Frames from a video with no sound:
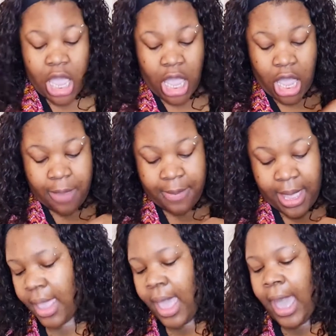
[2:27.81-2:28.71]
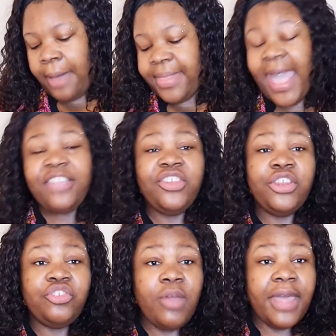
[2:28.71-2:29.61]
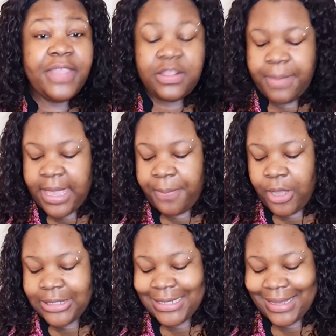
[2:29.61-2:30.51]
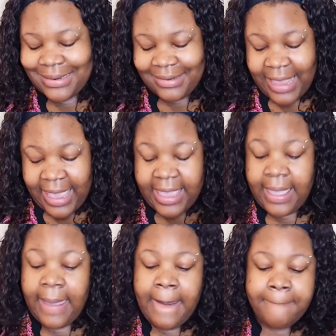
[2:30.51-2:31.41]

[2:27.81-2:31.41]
I'm not actually going to try these makeup on today,